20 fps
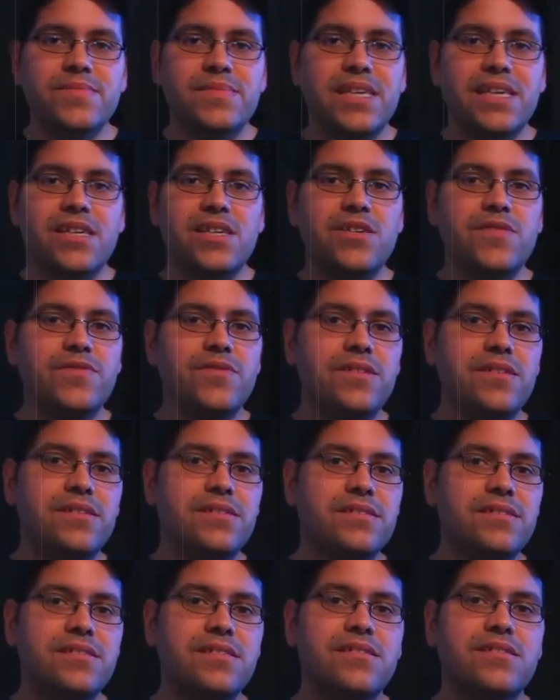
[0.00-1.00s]
thank you for
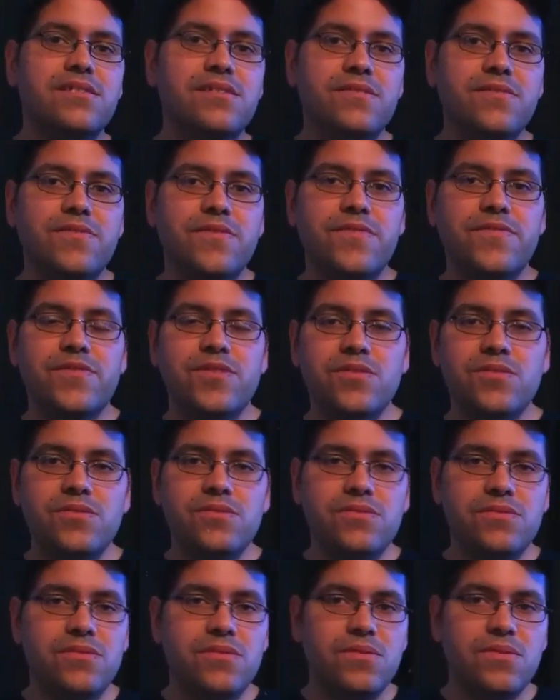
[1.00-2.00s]
listening to the
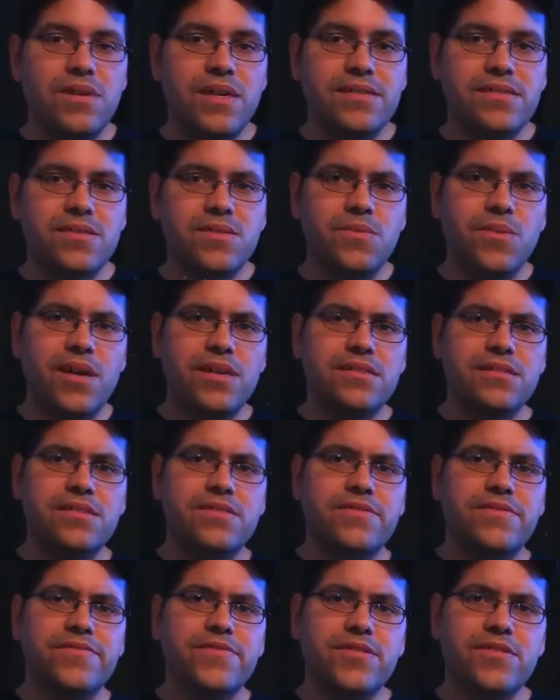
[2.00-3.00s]
review, or actually watching
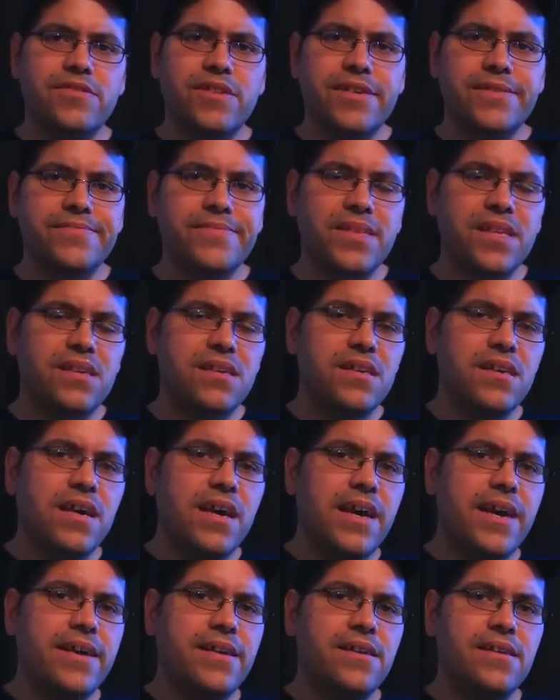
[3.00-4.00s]
the review, right?
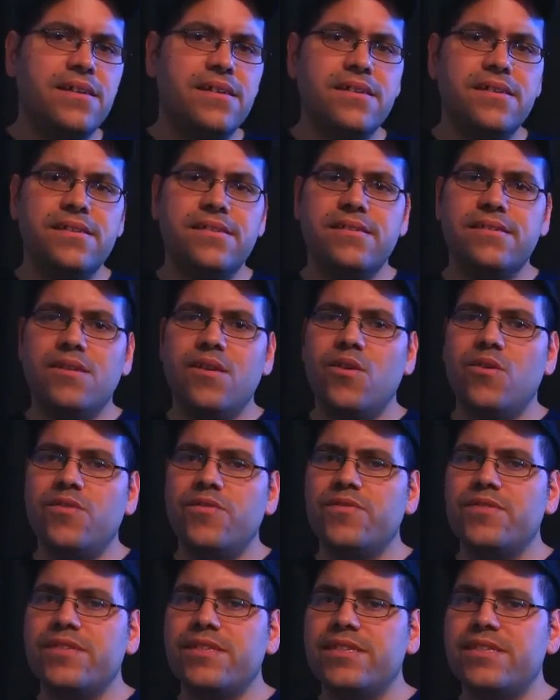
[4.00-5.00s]
And
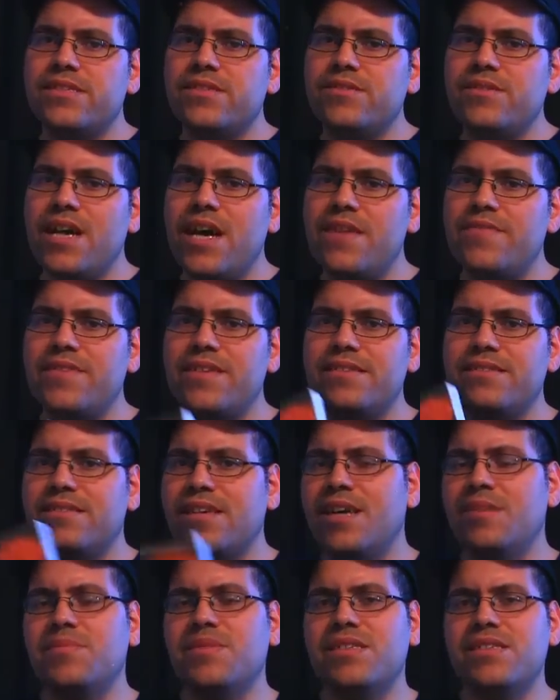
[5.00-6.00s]
hopefully you have a
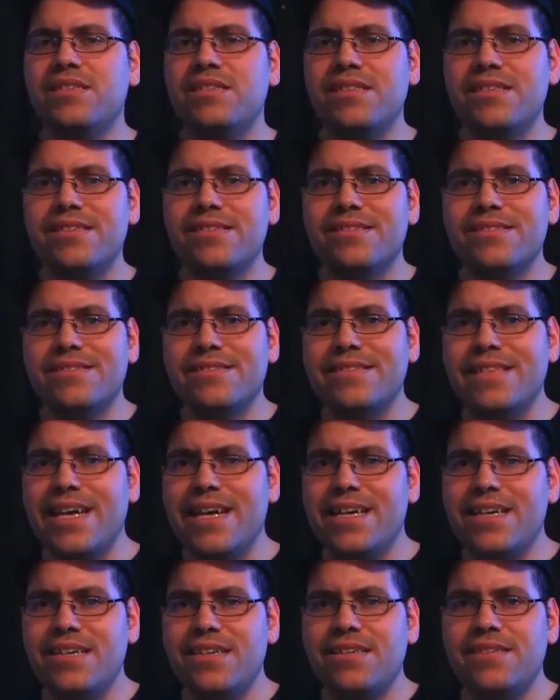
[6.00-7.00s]
zombie-less
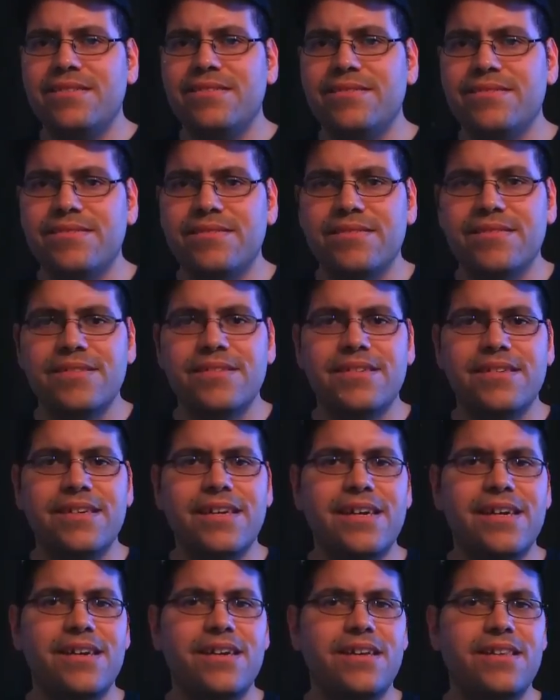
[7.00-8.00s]
day,
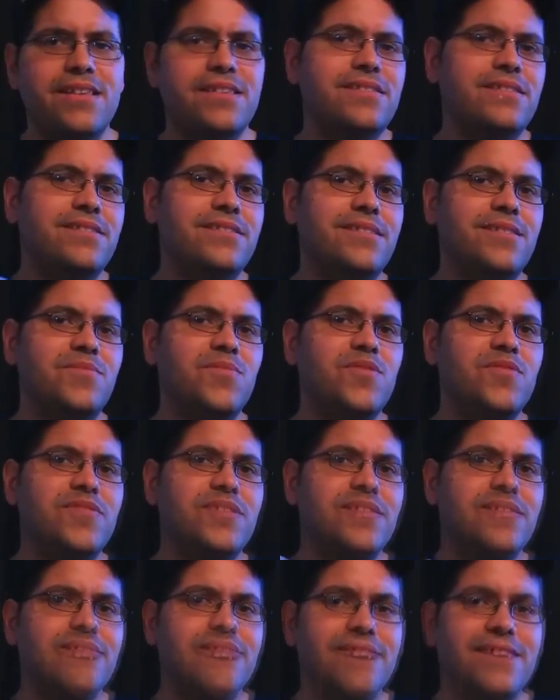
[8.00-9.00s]
unless it's in a
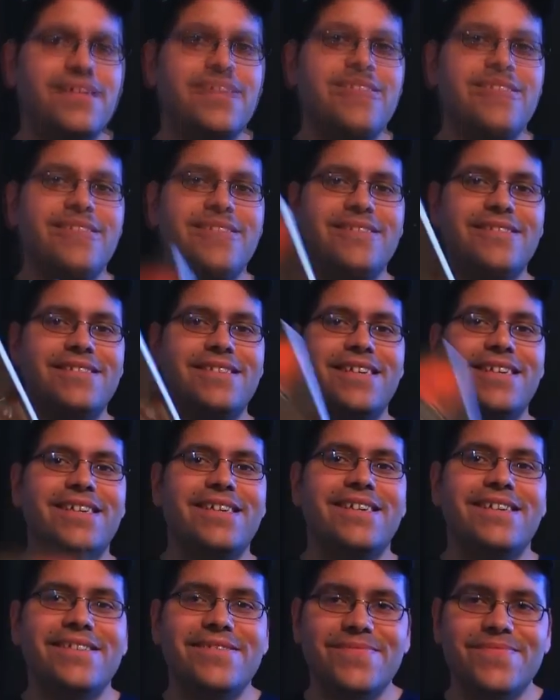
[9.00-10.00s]
movie. Take
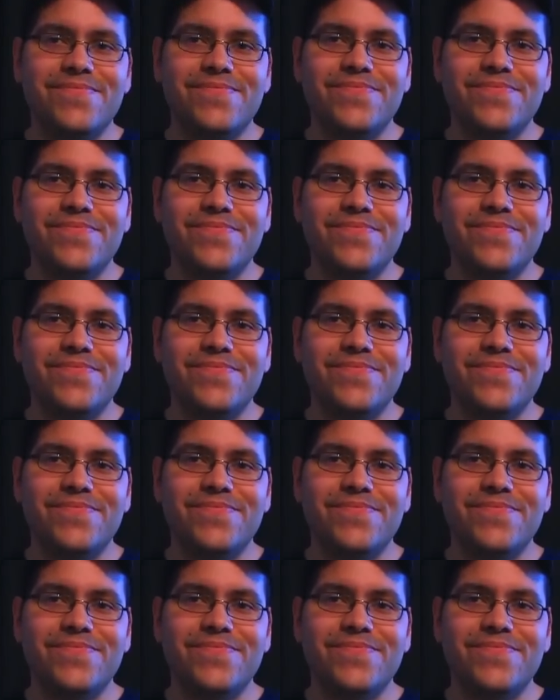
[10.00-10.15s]
care.